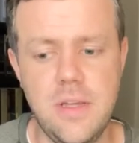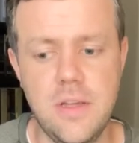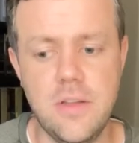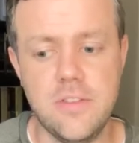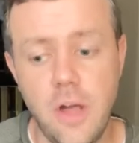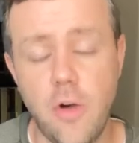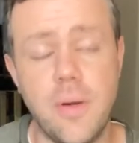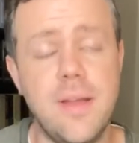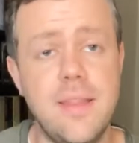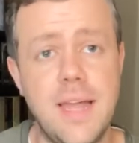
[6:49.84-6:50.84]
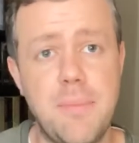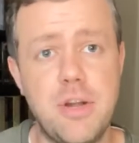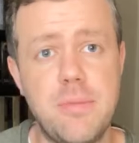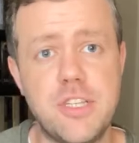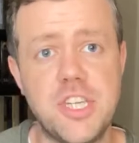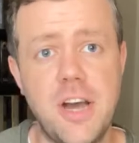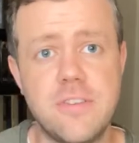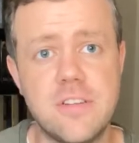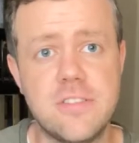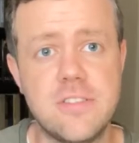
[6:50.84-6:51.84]
So, that pretty much
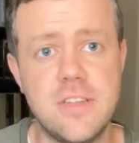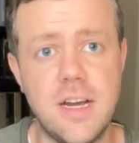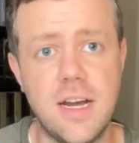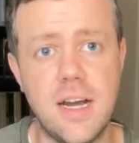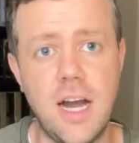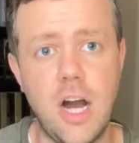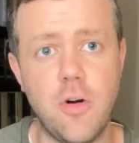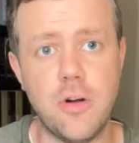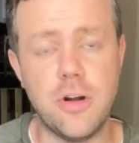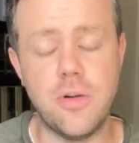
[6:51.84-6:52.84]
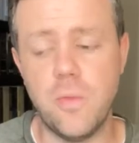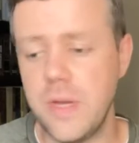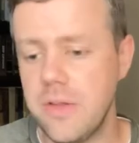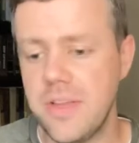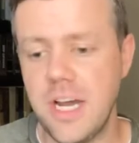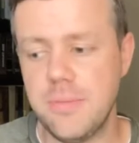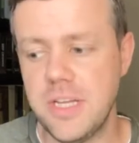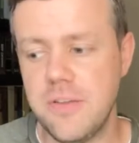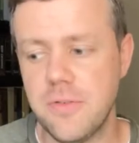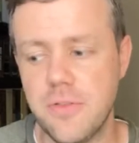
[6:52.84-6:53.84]
covers our weekly
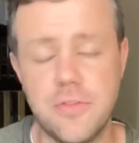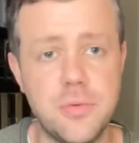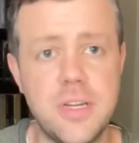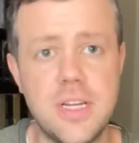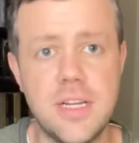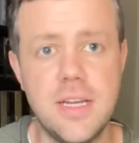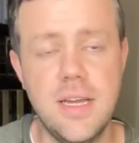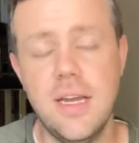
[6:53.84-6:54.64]
update for this week.